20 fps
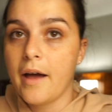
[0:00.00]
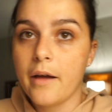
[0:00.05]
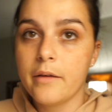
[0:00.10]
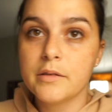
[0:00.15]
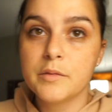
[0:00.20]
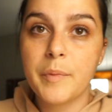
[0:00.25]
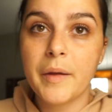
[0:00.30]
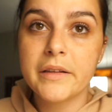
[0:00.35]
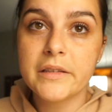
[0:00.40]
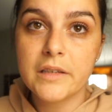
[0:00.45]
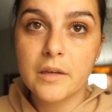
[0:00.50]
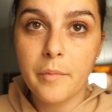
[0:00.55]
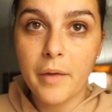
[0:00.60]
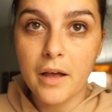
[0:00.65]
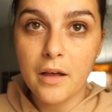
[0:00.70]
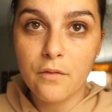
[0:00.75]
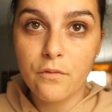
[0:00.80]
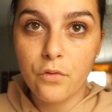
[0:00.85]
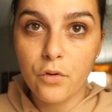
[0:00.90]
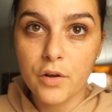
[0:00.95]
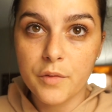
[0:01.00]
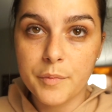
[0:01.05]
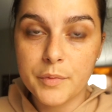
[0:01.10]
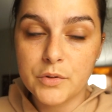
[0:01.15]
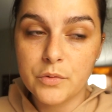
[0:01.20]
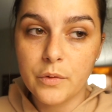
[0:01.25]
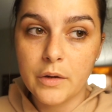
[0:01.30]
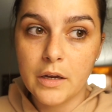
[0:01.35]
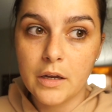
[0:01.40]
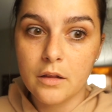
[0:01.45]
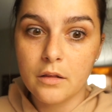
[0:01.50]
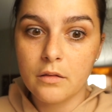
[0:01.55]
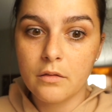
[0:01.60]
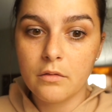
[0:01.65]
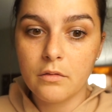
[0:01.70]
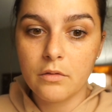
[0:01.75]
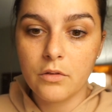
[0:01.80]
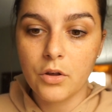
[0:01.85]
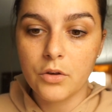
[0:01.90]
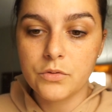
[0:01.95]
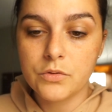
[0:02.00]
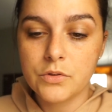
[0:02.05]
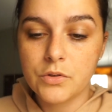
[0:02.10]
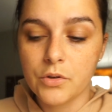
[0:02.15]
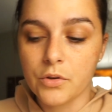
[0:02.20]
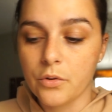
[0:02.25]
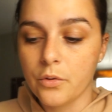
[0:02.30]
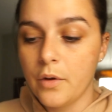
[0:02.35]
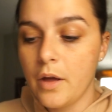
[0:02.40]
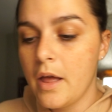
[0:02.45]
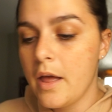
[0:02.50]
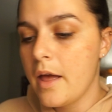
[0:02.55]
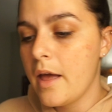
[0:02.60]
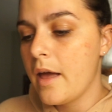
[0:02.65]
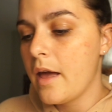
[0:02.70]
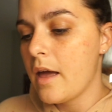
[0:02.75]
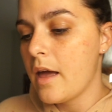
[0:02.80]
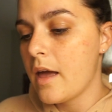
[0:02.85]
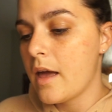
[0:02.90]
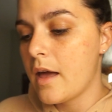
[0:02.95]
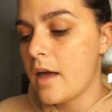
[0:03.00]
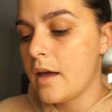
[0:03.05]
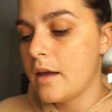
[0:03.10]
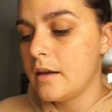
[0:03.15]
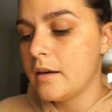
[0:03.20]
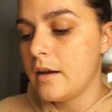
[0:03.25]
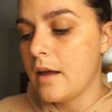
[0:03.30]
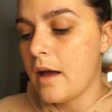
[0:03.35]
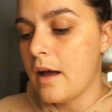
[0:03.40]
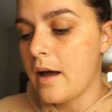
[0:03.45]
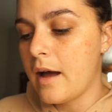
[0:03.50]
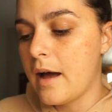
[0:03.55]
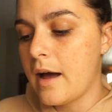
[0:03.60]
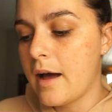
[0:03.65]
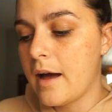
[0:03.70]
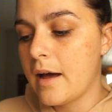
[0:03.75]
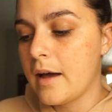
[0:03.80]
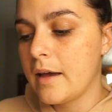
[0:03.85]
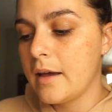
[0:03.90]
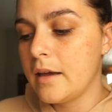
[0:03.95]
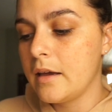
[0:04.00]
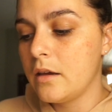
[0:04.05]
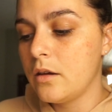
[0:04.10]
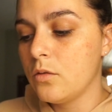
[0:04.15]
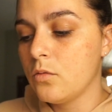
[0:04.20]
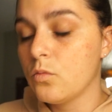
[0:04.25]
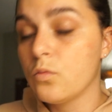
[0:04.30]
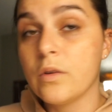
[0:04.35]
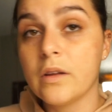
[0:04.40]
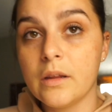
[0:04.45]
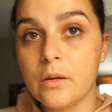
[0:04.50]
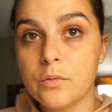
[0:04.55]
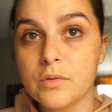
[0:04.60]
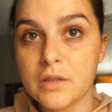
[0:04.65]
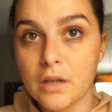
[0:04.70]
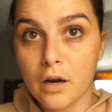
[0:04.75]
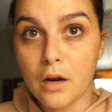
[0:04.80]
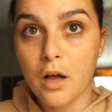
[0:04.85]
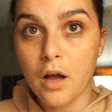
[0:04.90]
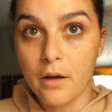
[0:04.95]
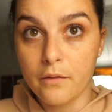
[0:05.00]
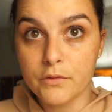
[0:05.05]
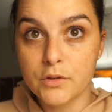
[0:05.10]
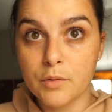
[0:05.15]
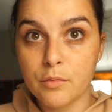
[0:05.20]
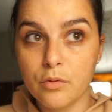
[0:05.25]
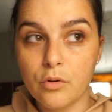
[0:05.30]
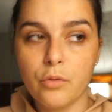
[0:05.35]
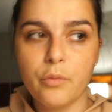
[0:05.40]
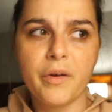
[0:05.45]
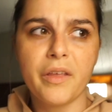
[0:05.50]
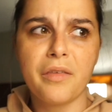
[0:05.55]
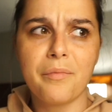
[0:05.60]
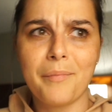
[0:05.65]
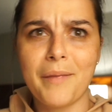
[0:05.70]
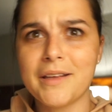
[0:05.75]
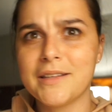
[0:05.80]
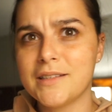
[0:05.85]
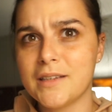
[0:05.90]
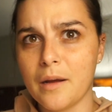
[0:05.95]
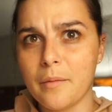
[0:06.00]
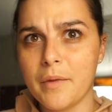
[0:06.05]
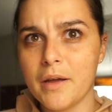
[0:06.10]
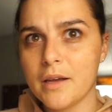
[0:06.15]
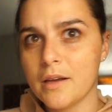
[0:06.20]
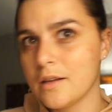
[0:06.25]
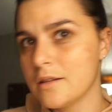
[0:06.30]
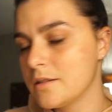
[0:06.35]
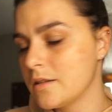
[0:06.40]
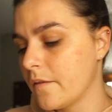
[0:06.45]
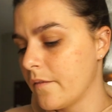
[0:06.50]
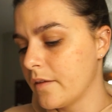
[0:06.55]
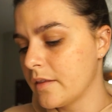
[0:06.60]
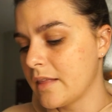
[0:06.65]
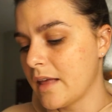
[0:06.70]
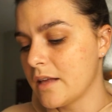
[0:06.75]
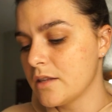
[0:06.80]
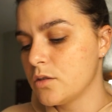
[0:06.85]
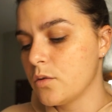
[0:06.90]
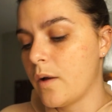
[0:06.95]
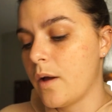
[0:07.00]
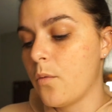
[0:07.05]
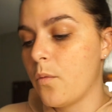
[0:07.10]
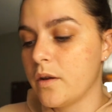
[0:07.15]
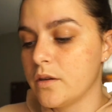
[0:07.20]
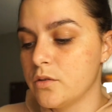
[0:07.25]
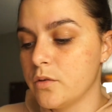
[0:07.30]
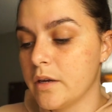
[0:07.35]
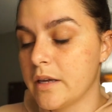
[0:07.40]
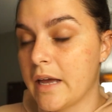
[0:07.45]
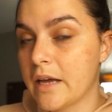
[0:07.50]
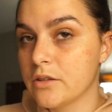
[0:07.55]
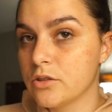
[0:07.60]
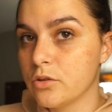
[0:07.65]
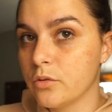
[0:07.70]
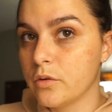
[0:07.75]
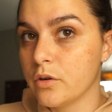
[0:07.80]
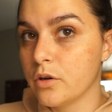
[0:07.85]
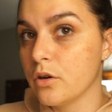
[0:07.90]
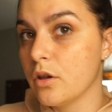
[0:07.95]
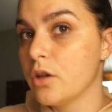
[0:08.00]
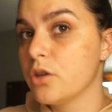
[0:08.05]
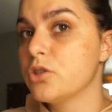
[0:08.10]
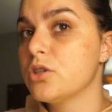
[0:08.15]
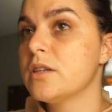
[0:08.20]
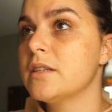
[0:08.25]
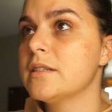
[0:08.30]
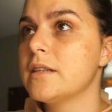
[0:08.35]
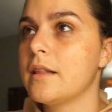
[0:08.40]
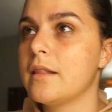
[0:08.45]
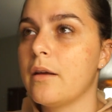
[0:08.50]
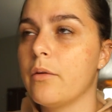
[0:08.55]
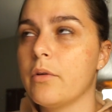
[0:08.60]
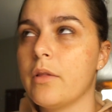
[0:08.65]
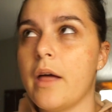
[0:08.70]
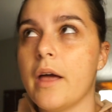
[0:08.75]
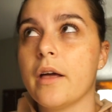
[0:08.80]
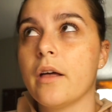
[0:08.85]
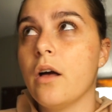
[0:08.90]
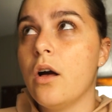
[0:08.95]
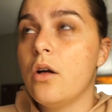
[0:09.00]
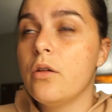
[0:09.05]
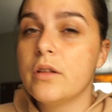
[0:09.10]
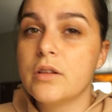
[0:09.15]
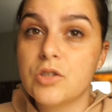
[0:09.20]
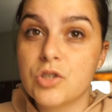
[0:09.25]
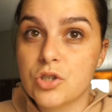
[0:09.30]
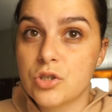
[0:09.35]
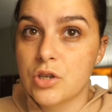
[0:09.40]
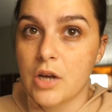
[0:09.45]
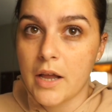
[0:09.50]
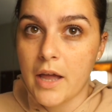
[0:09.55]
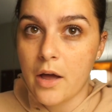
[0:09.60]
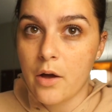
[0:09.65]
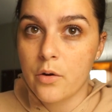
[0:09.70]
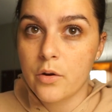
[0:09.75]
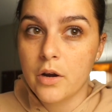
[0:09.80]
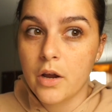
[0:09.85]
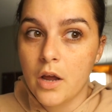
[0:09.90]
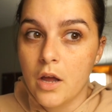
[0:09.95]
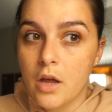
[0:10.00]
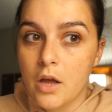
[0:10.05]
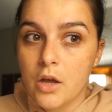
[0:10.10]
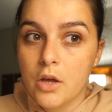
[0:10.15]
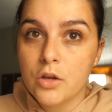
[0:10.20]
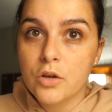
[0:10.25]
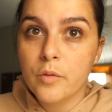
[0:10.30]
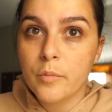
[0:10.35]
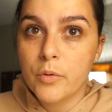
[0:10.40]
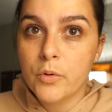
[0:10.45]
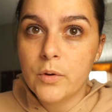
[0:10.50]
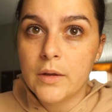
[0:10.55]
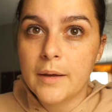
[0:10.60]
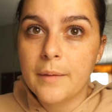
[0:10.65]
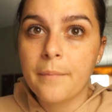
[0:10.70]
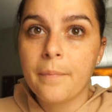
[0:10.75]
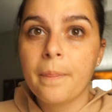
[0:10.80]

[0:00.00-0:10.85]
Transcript: I was bouncing back and forth between those two, and I really was uncomfortable with my stomach and stuff like that. So I went to a gastroenterologist and they were like, oh, let's check out your booty.